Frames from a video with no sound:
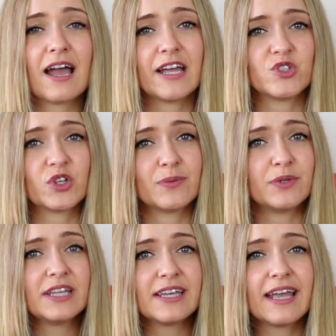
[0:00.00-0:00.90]
I enjoy
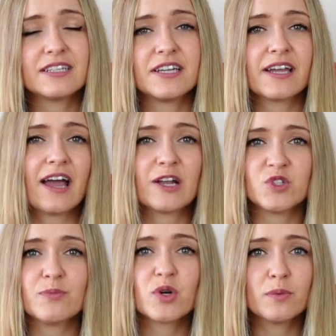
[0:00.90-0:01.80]
communicating, I
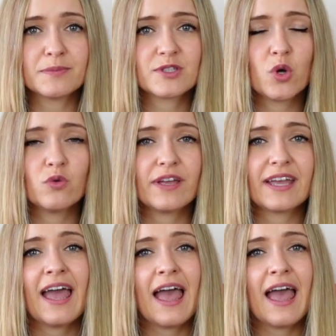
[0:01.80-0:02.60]
enjoy problem solving,